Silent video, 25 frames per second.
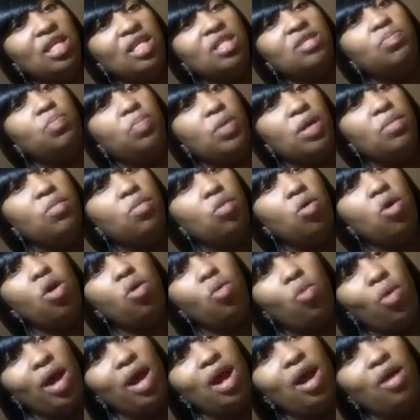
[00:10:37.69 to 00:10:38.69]
just be more
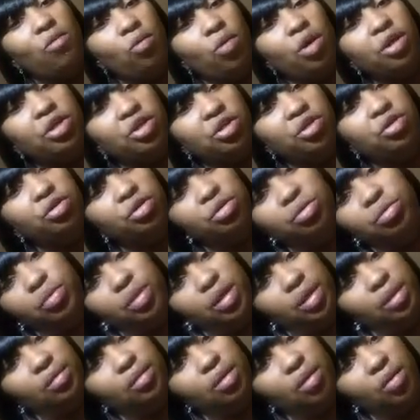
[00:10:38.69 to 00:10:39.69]
aware of what you're
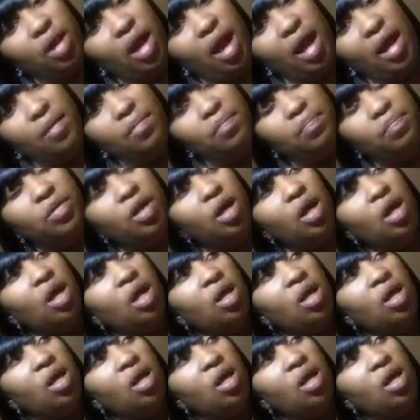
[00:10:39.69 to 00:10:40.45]
doing. Okay.